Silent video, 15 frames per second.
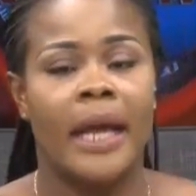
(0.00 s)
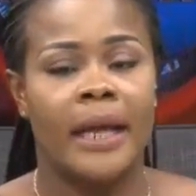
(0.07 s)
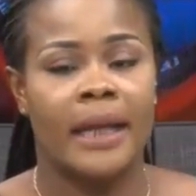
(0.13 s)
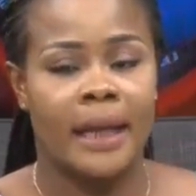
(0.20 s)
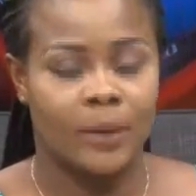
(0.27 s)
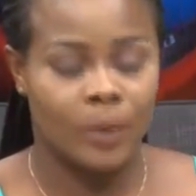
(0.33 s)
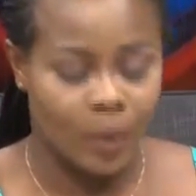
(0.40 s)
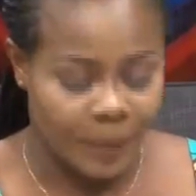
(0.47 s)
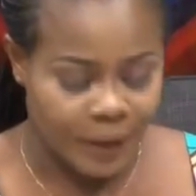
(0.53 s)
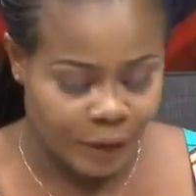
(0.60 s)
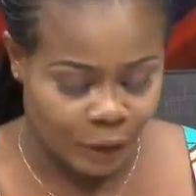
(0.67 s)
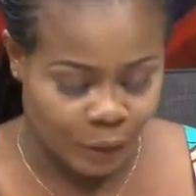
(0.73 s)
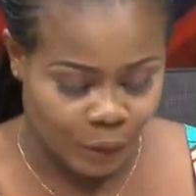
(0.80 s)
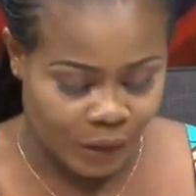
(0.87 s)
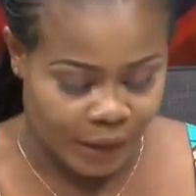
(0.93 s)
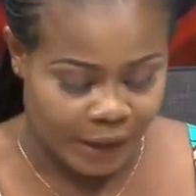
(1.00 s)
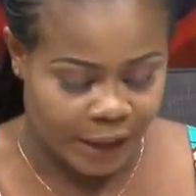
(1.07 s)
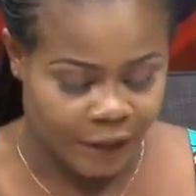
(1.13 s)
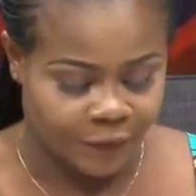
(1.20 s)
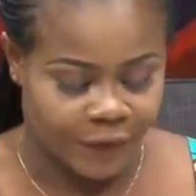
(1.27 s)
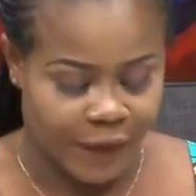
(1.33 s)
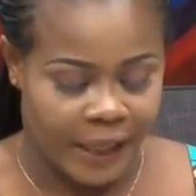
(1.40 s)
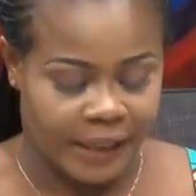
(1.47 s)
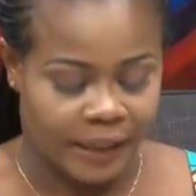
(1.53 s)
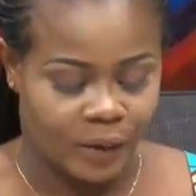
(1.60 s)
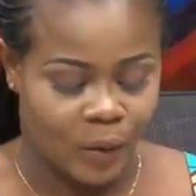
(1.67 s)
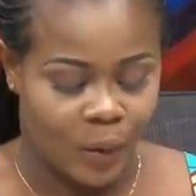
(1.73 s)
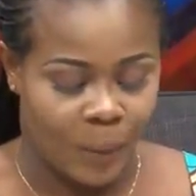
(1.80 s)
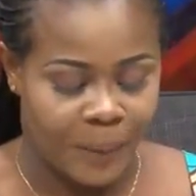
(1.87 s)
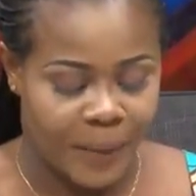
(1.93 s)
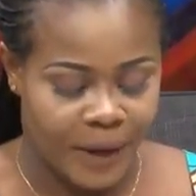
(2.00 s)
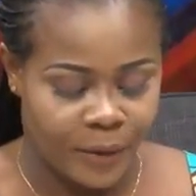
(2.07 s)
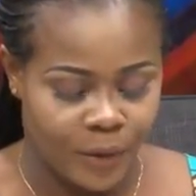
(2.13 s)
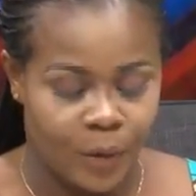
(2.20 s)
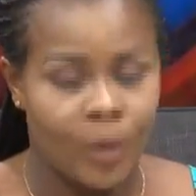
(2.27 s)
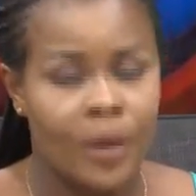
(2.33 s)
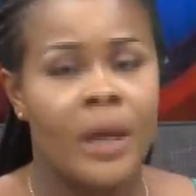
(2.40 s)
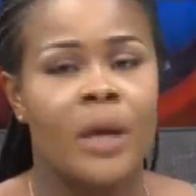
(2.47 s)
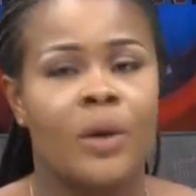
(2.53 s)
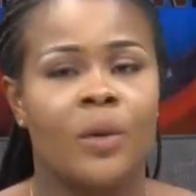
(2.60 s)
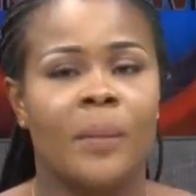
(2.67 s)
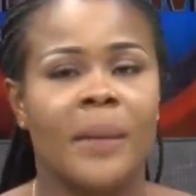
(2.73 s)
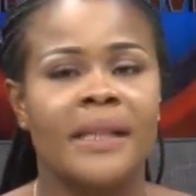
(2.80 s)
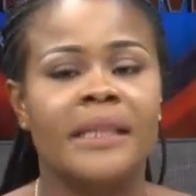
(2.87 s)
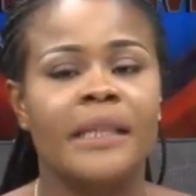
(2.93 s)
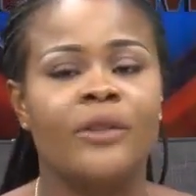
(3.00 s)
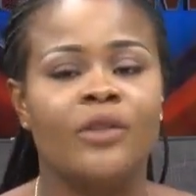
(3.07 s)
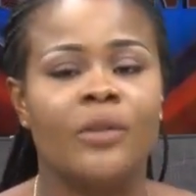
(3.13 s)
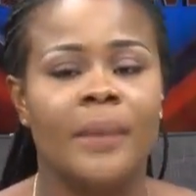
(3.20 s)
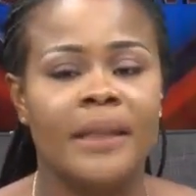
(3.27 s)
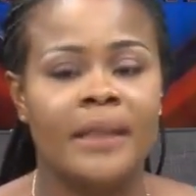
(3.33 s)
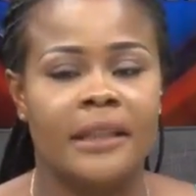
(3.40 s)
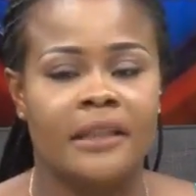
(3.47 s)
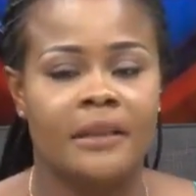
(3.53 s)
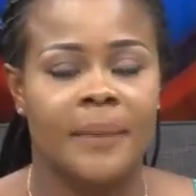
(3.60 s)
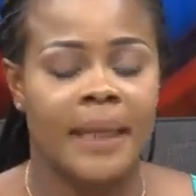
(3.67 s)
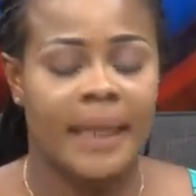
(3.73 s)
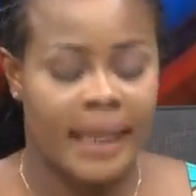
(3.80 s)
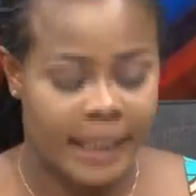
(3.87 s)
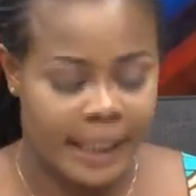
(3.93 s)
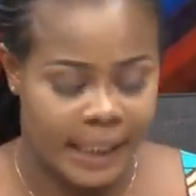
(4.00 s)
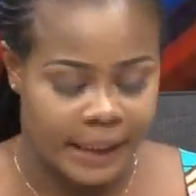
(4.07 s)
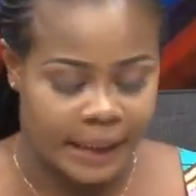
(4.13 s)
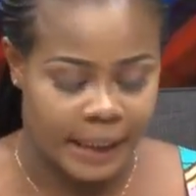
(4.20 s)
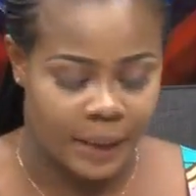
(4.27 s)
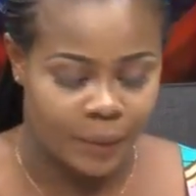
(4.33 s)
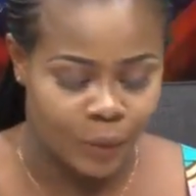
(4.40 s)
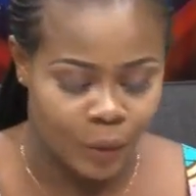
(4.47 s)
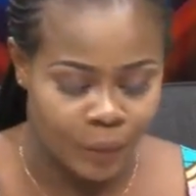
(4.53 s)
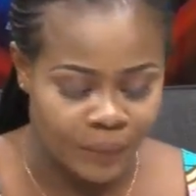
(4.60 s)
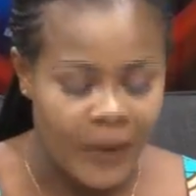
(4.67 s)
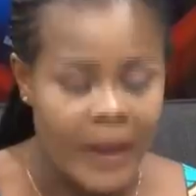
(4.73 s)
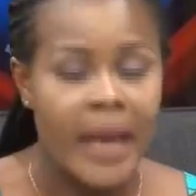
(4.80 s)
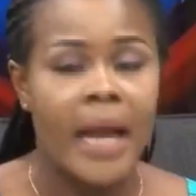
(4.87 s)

e na domain so snitch flat no obe no Kumasi atwima techima na Kate amrum